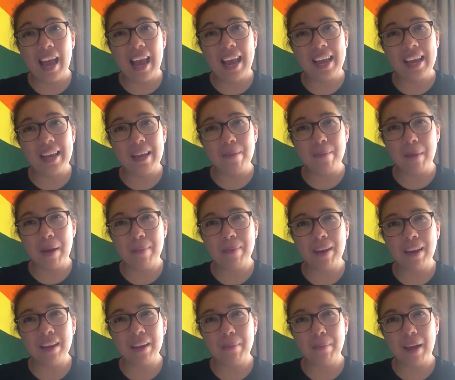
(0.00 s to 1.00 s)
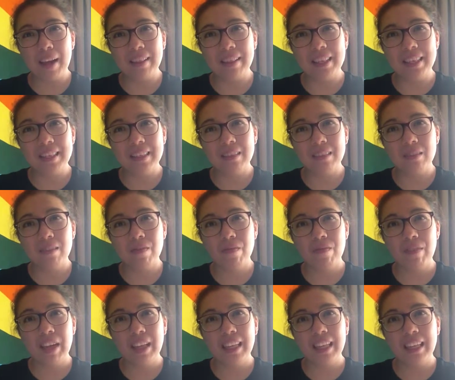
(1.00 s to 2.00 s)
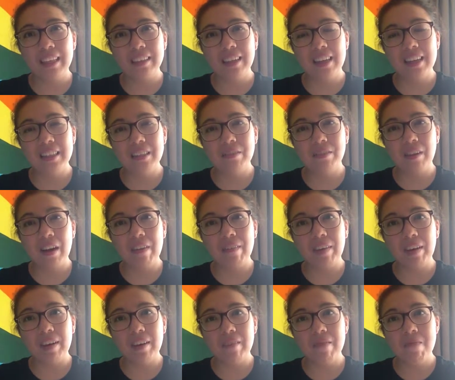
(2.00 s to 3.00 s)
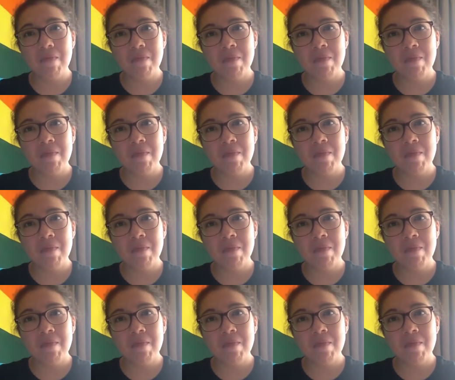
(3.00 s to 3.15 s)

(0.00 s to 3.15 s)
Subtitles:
hey, maybe I can make this feeling last forever.